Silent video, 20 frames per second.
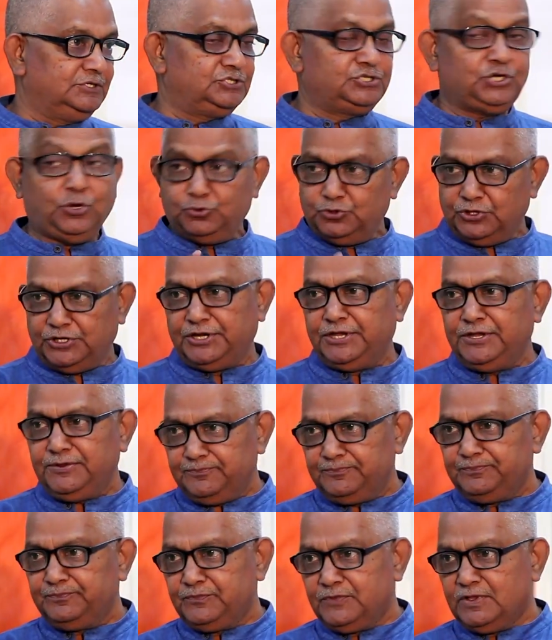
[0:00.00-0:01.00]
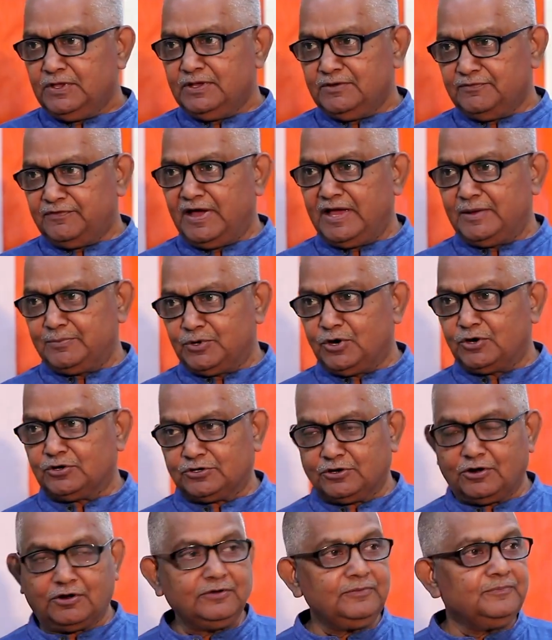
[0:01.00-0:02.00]
Chowdhury, if I am
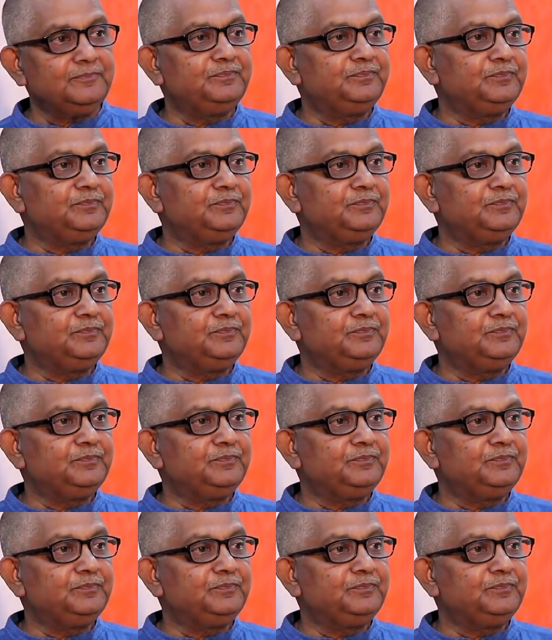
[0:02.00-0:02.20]
not wrong.